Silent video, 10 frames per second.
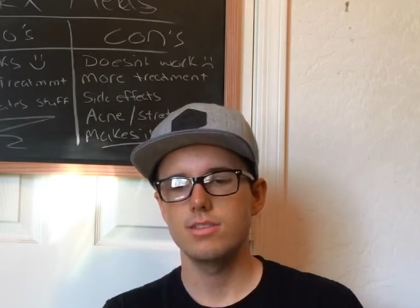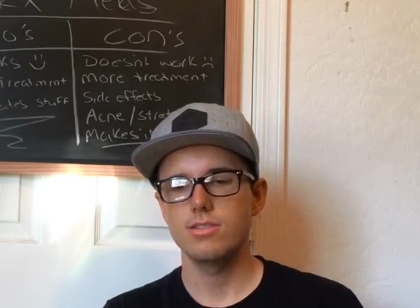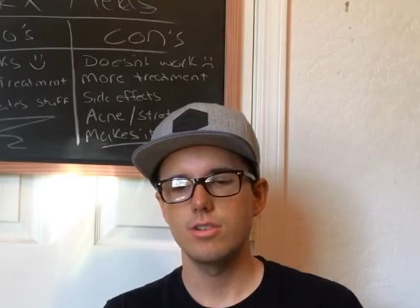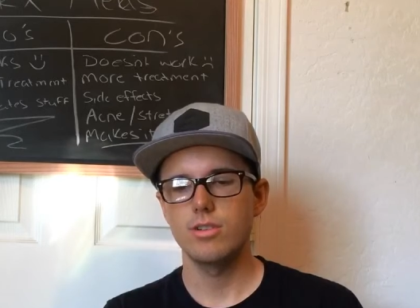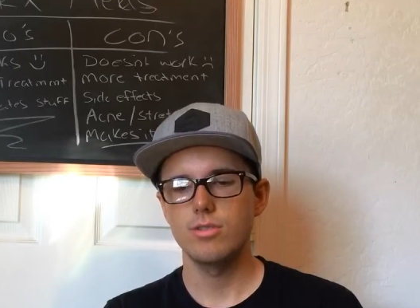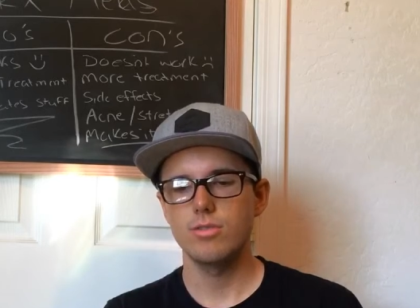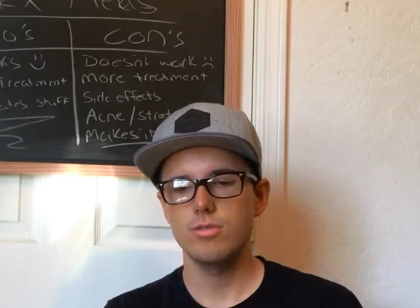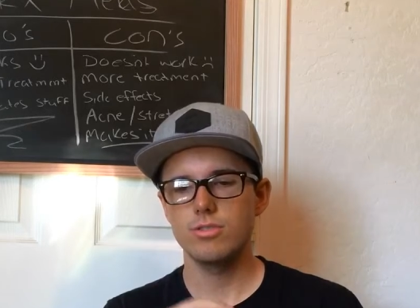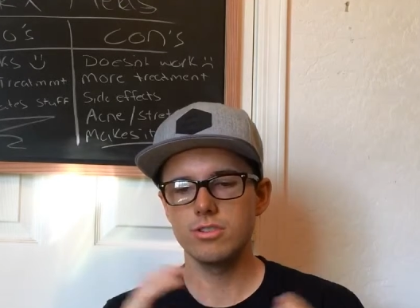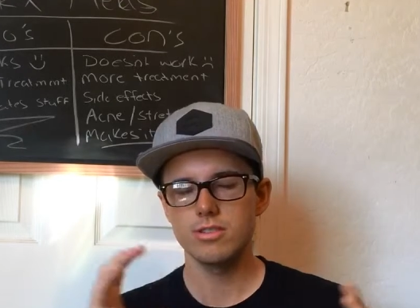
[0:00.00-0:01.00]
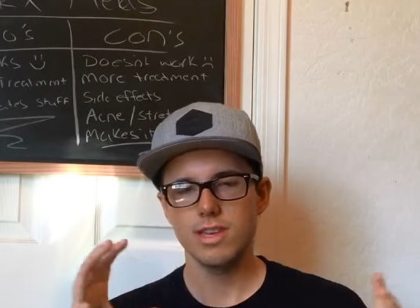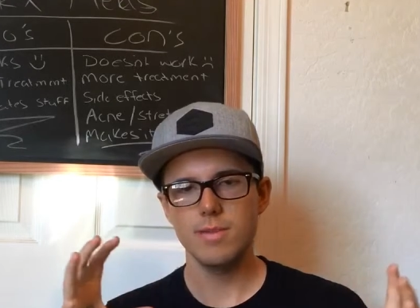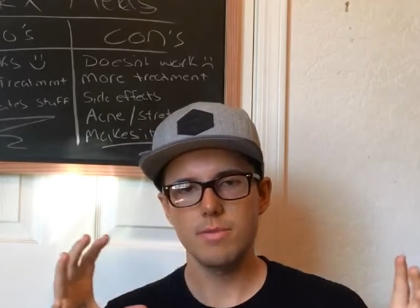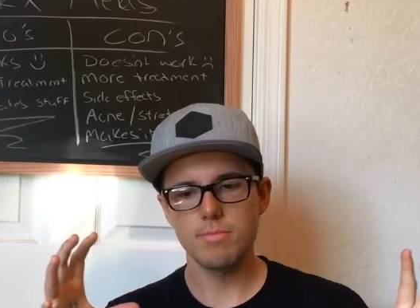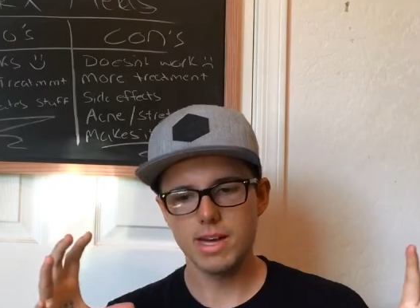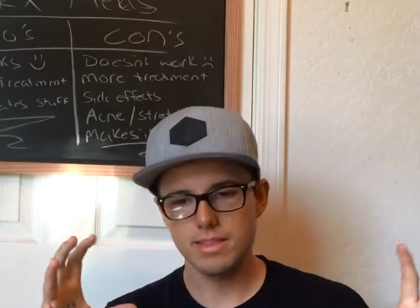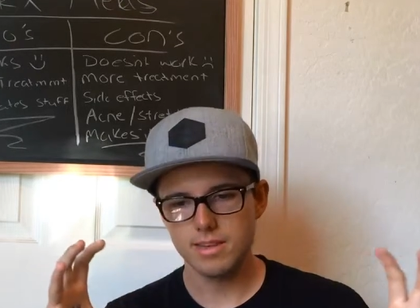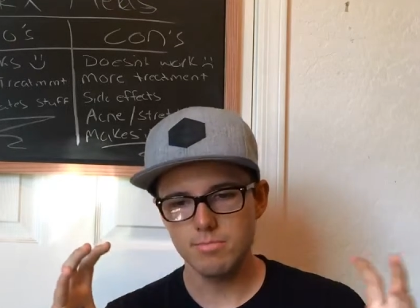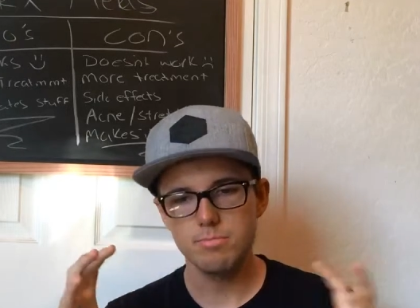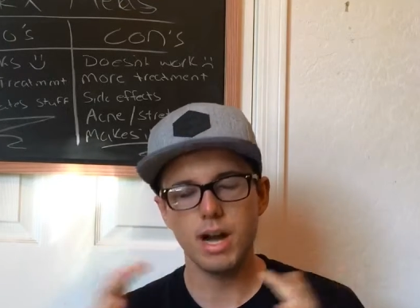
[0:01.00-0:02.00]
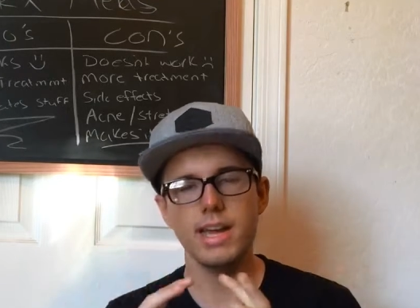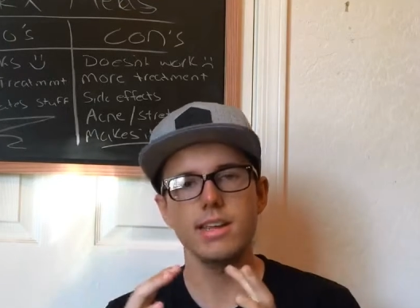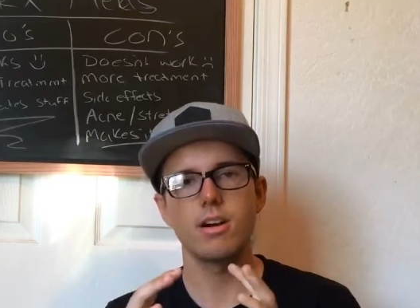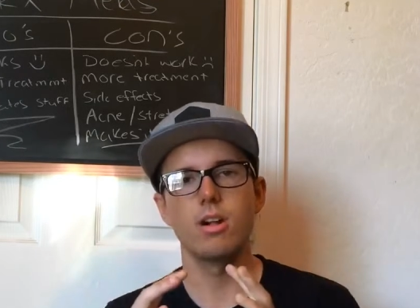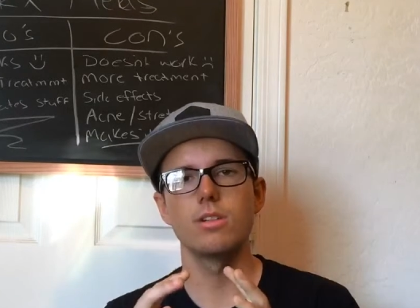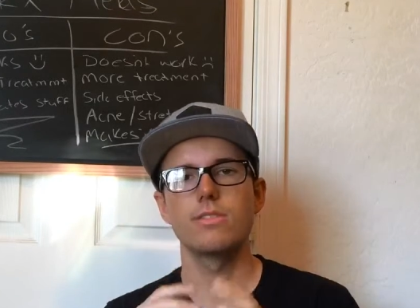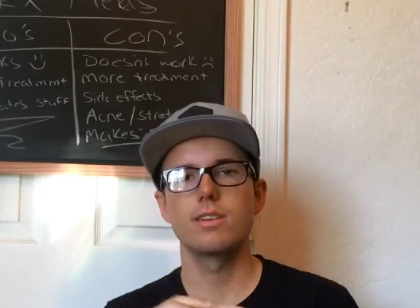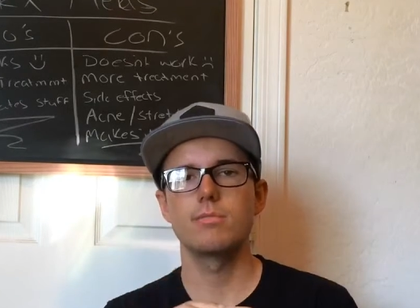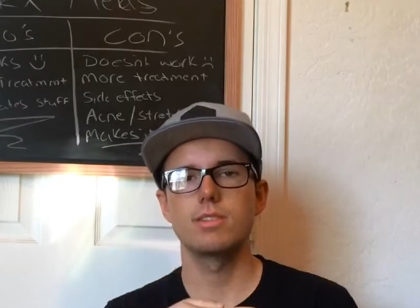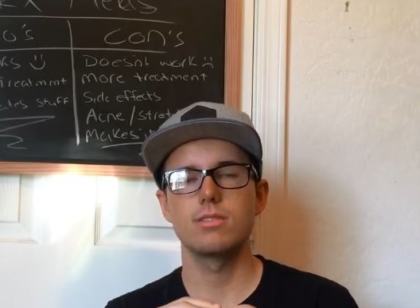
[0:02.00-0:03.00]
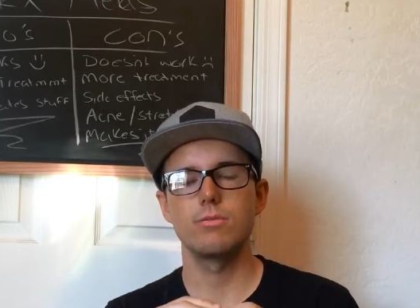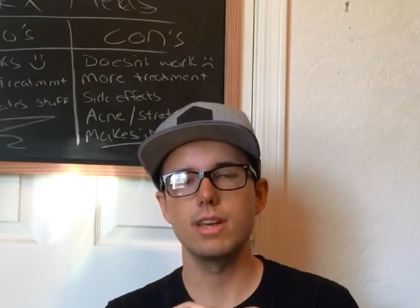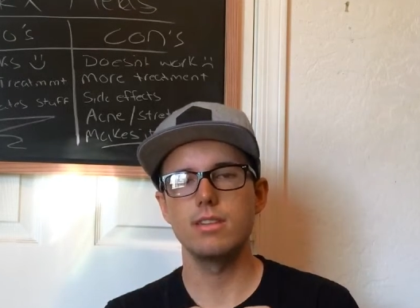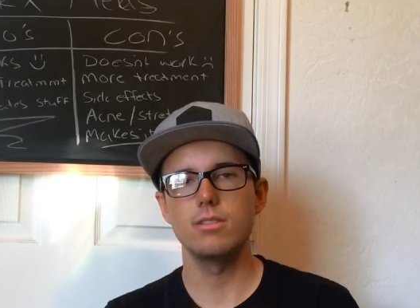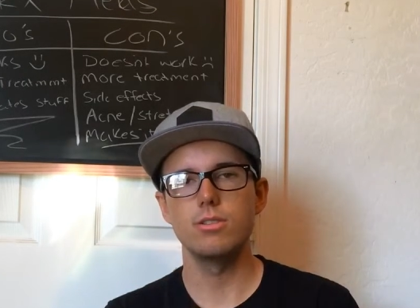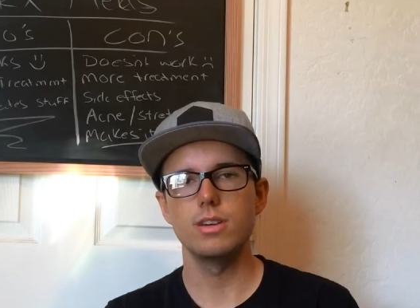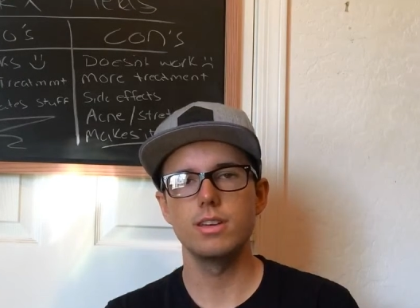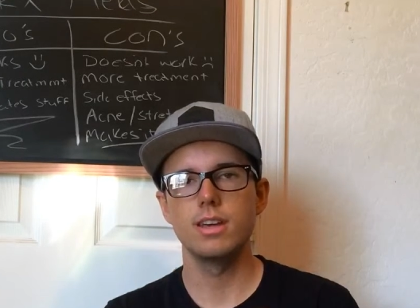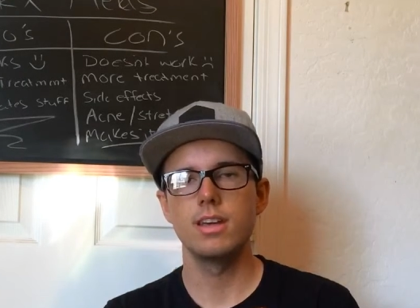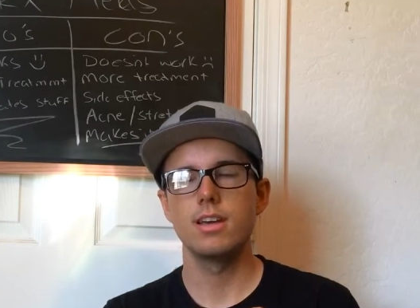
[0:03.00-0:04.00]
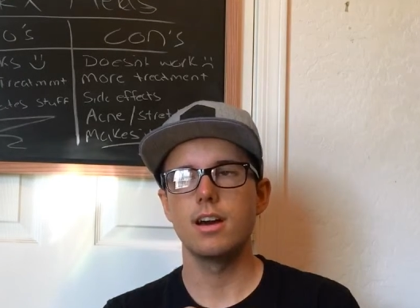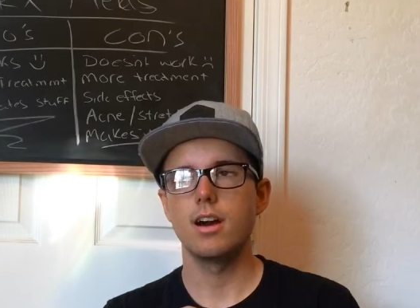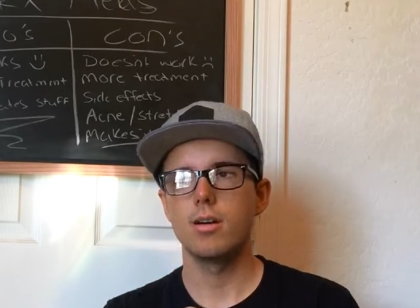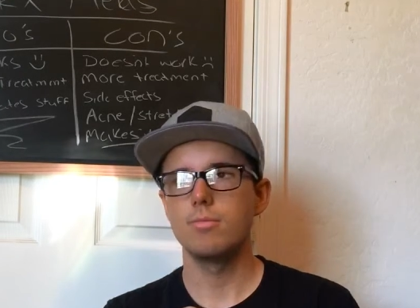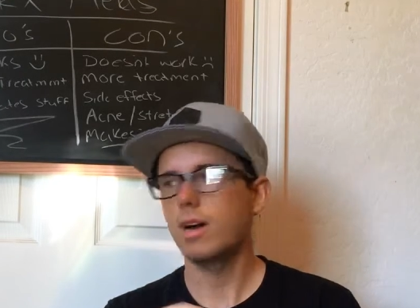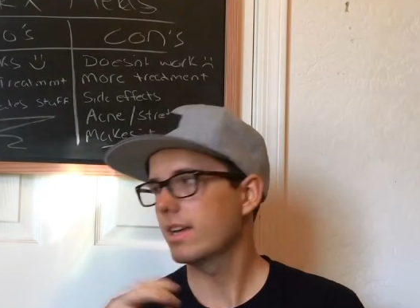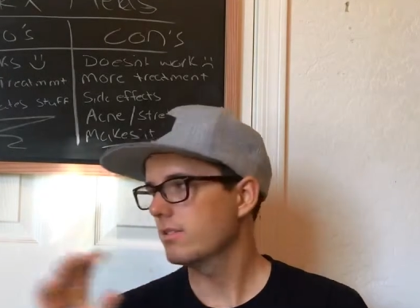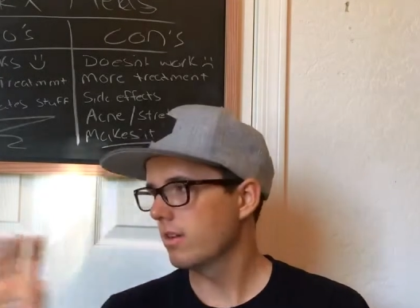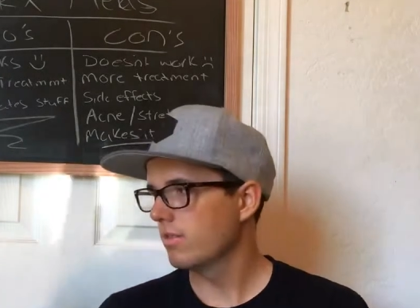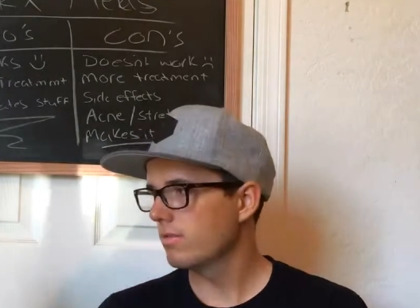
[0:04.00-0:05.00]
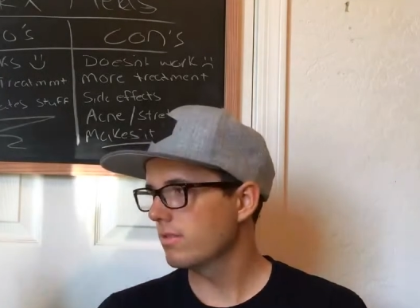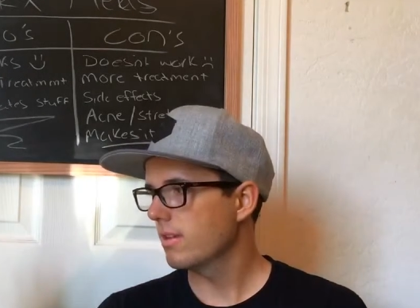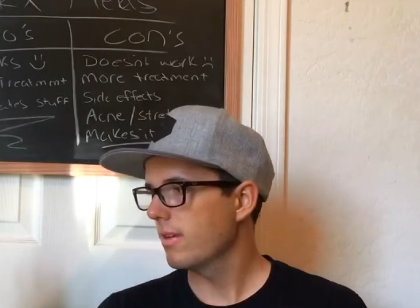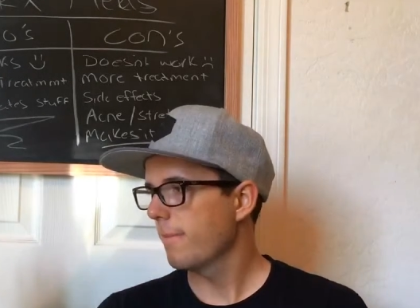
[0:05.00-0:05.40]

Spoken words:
So just keep in mind that combining all of them is the way to do it. I don't